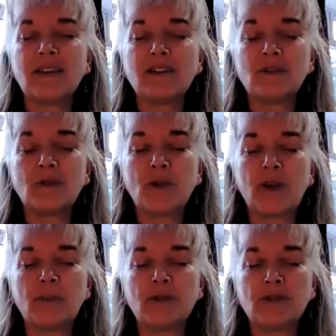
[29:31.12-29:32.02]
until you
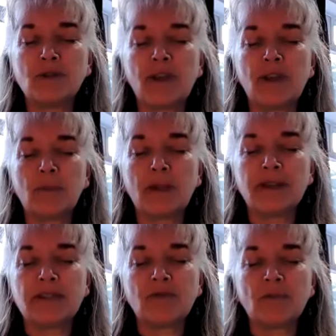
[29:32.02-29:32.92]
come into that
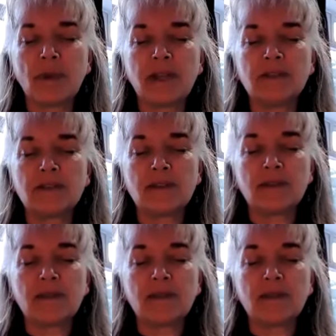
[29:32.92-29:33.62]
place of peace.